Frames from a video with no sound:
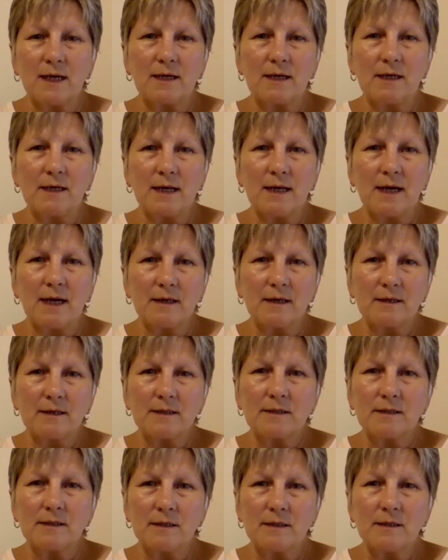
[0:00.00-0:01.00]
and not
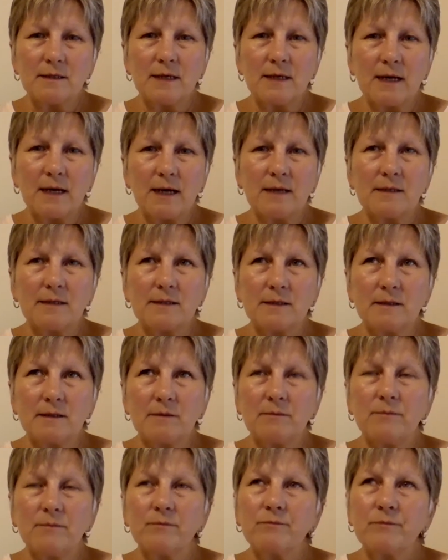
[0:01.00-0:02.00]
not
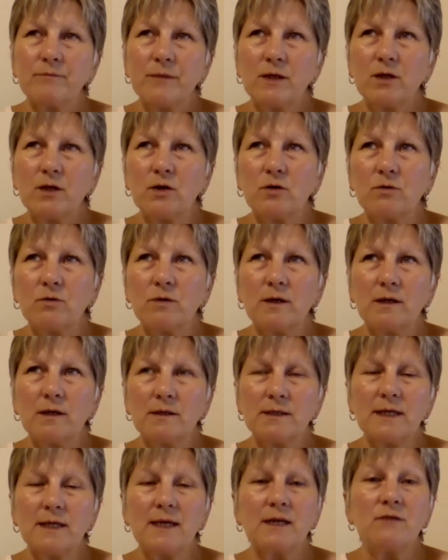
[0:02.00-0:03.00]
um, you know
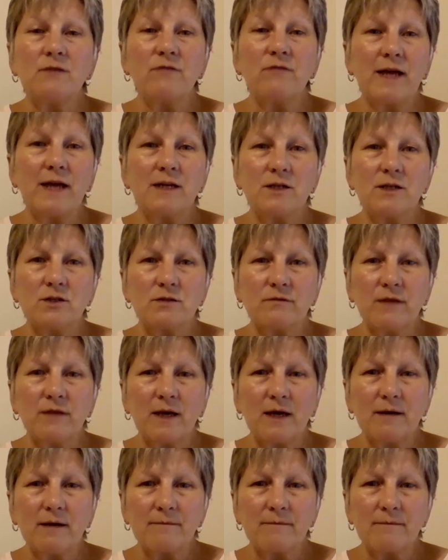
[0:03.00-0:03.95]
take advantage of that